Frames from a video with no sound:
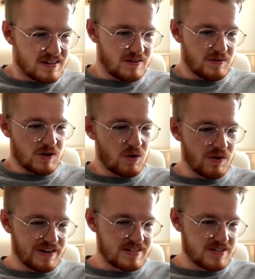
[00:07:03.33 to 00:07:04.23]

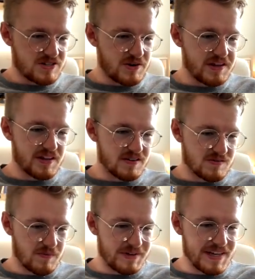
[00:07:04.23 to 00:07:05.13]
recordings. I'll show you
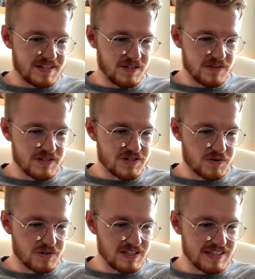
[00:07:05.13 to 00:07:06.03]
those when we get to it
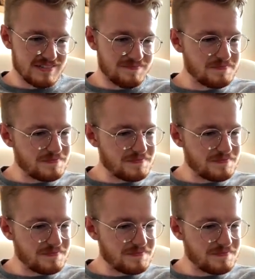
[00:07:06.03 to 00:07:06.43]
shortly.